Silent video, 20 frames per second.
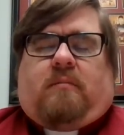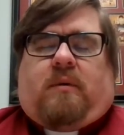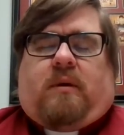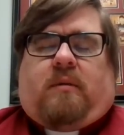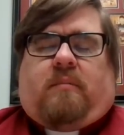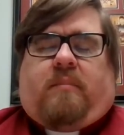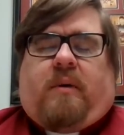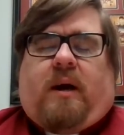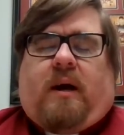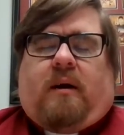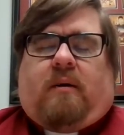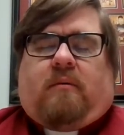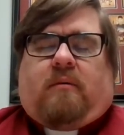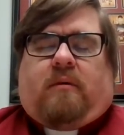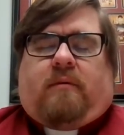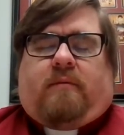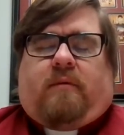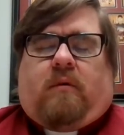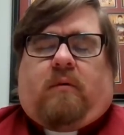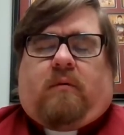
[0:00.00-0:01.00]
by the power
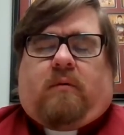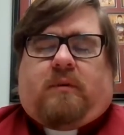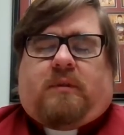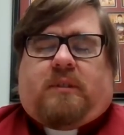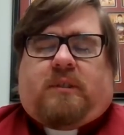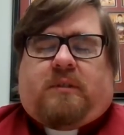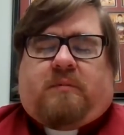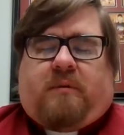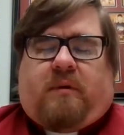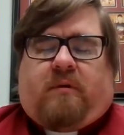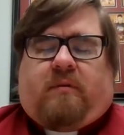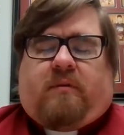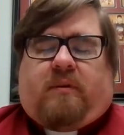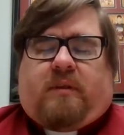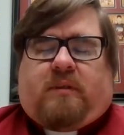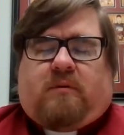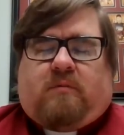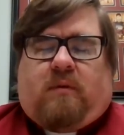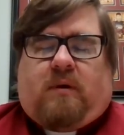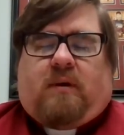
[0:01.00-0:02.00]
of the Holy Spirit
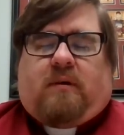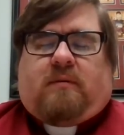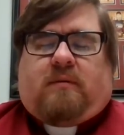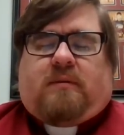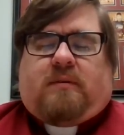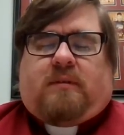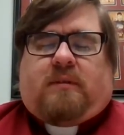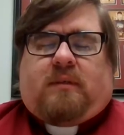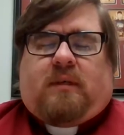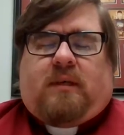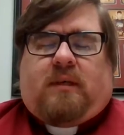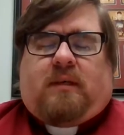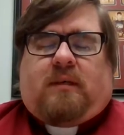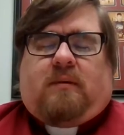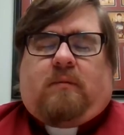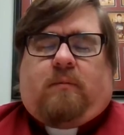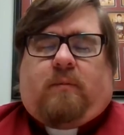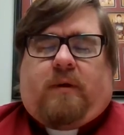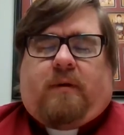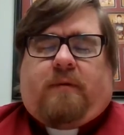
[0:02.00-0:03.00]
that dwells
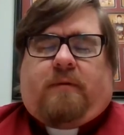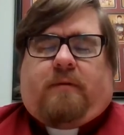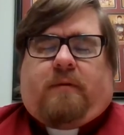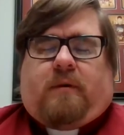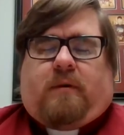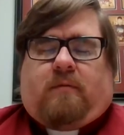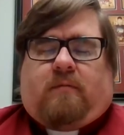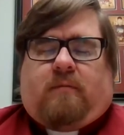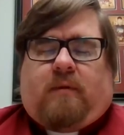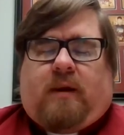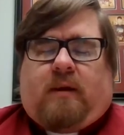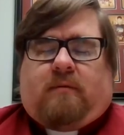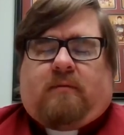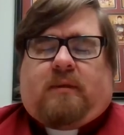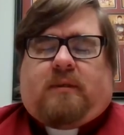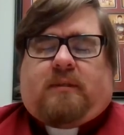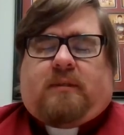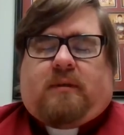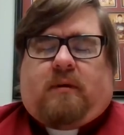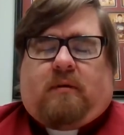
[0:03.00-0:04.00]
in, with, and
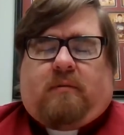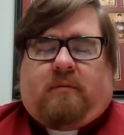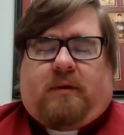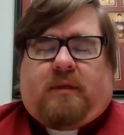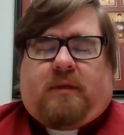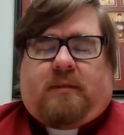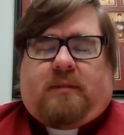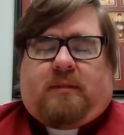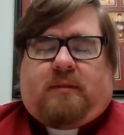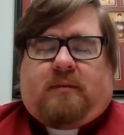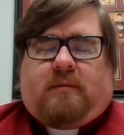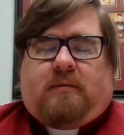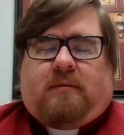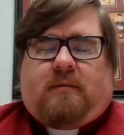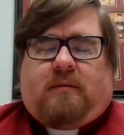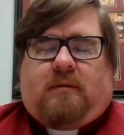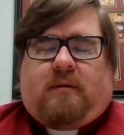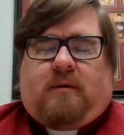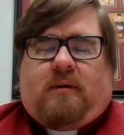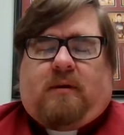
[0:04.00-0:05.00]
around us always.
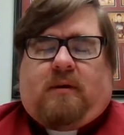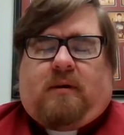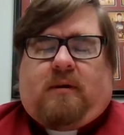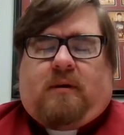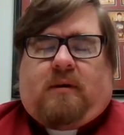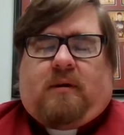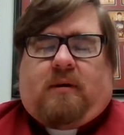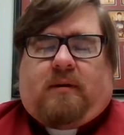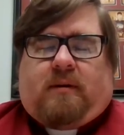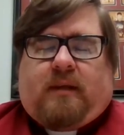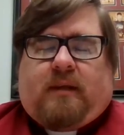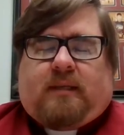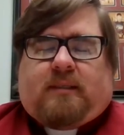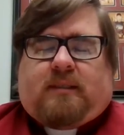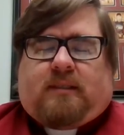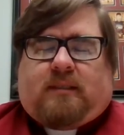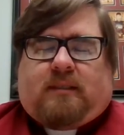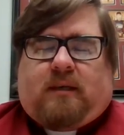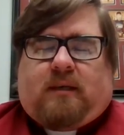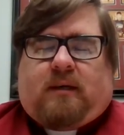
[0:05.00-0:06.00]
And
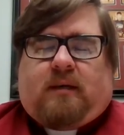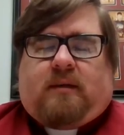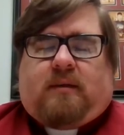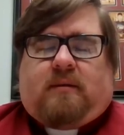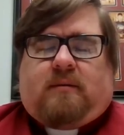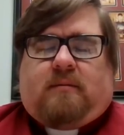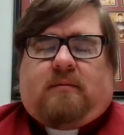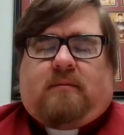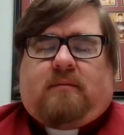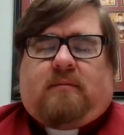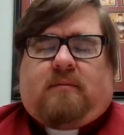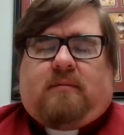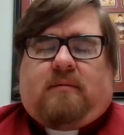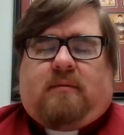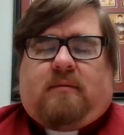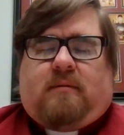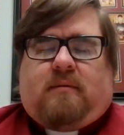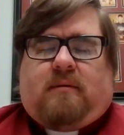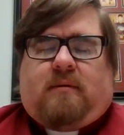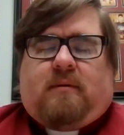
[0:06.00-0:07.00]
that's exciting.
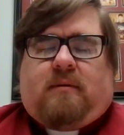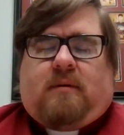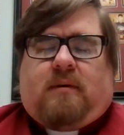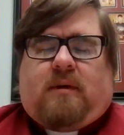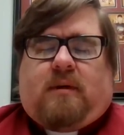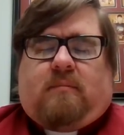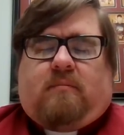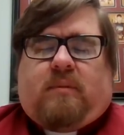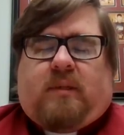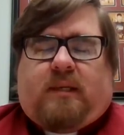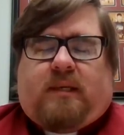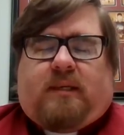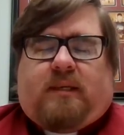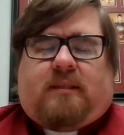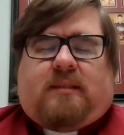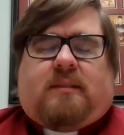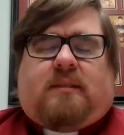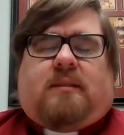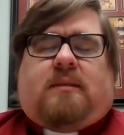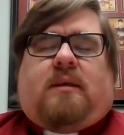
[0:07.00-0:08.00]

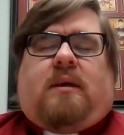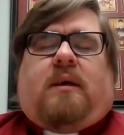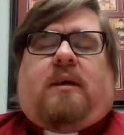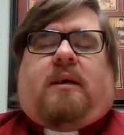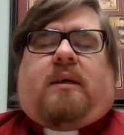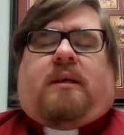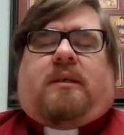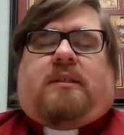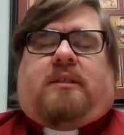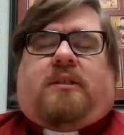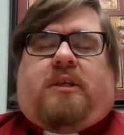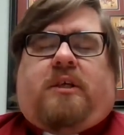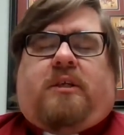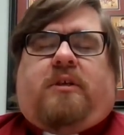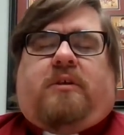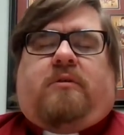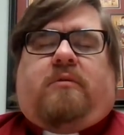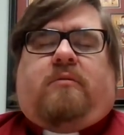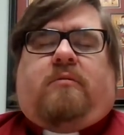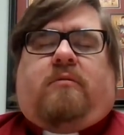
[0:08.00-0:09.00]
Please
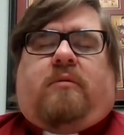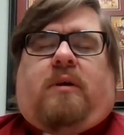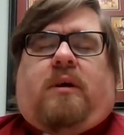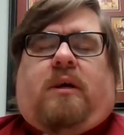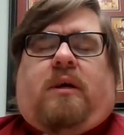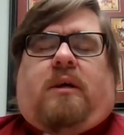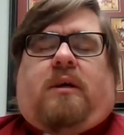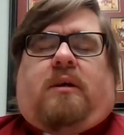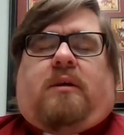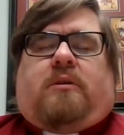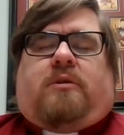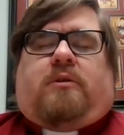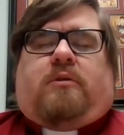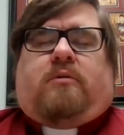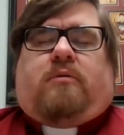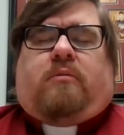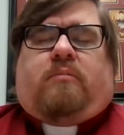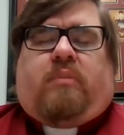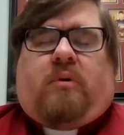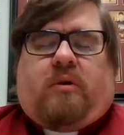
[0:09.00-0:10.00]
continue
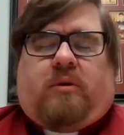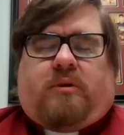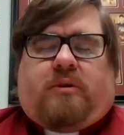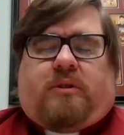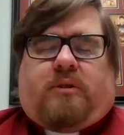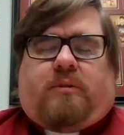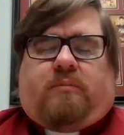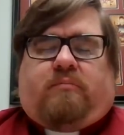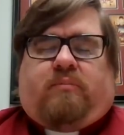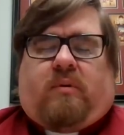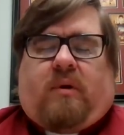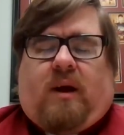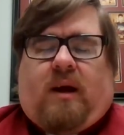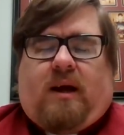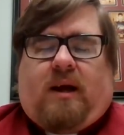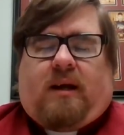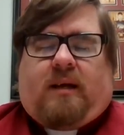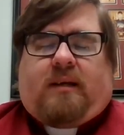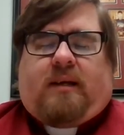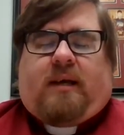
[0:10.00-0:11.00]
to push,
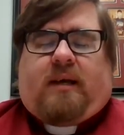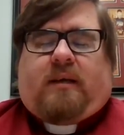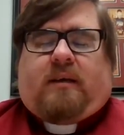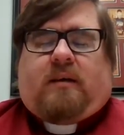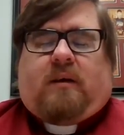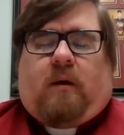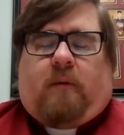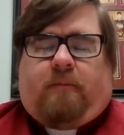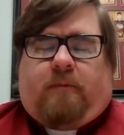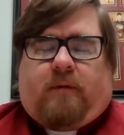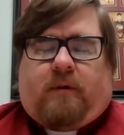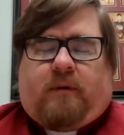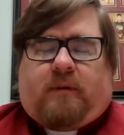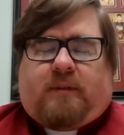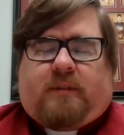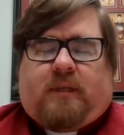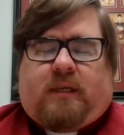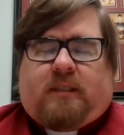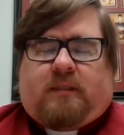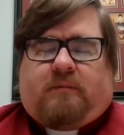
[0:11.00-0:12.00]
prod, and comfort
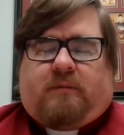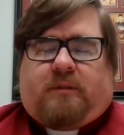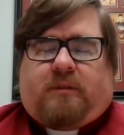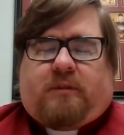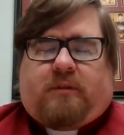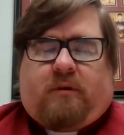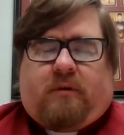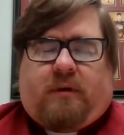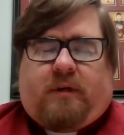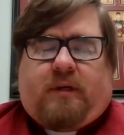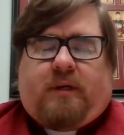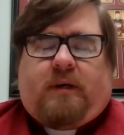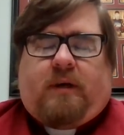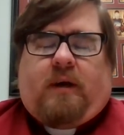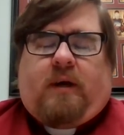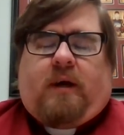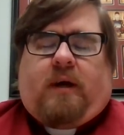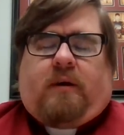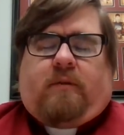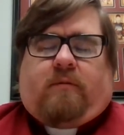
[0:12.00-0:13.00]
us as we journey
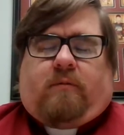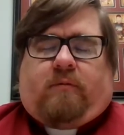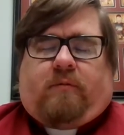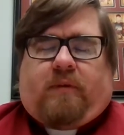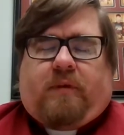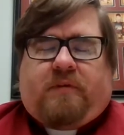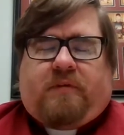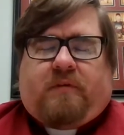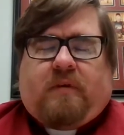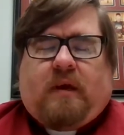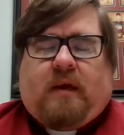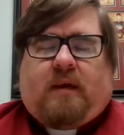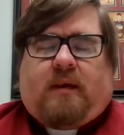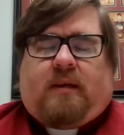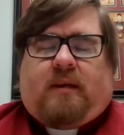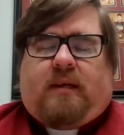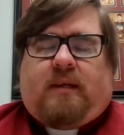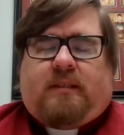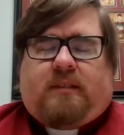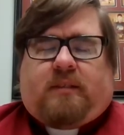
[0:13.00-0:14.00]
through this day
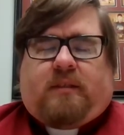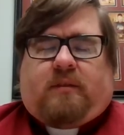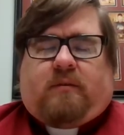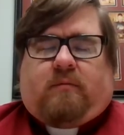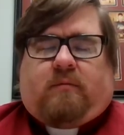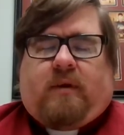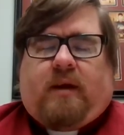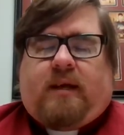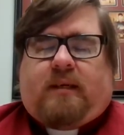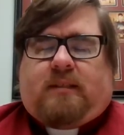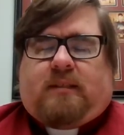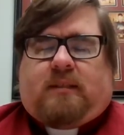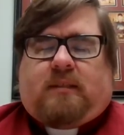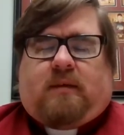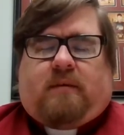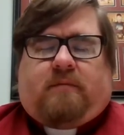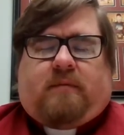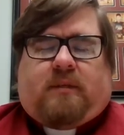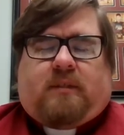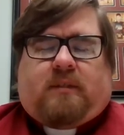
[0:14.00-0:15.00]
and into the rest
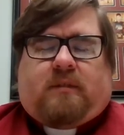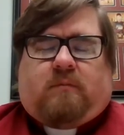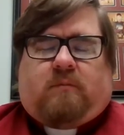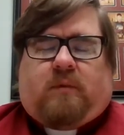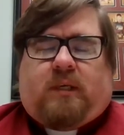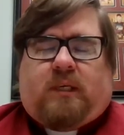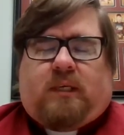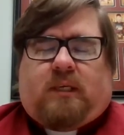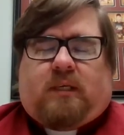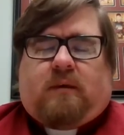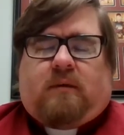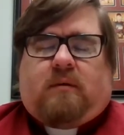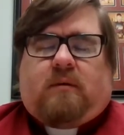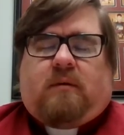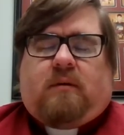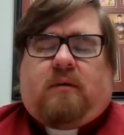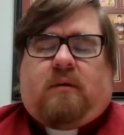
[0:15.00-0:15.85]
of this week.